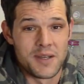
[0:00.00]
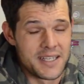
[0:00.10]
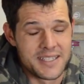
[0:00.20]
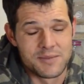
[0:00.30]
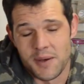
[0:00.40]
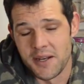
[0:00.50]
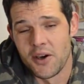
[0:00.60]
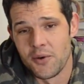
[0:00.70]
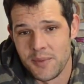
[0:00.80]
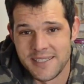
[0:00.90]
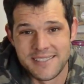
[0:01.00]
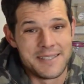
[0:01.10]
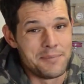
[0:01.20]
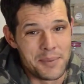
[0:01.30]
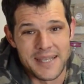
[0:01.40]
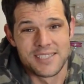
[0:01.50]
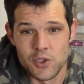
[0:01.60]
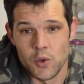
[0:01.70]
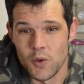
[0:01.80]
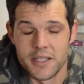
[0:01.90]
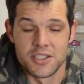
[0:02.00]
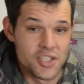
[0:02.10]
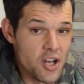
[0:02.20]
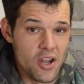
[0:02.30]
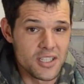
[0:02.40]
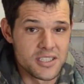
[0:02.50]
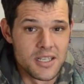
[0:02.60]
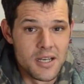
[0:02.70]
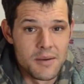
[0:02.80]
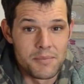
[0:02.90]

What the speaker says: it is by no means the best saw in its class,